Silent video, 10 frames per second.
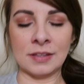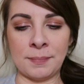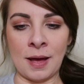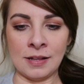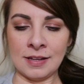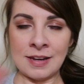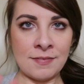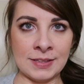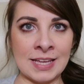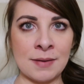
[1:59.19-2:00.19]
the palette and
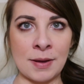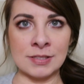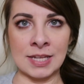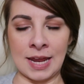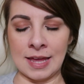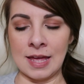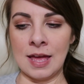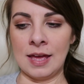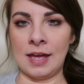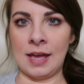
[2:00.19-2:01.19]
everything came out today
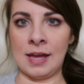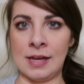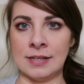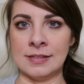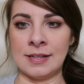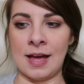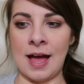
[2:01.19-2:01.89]
and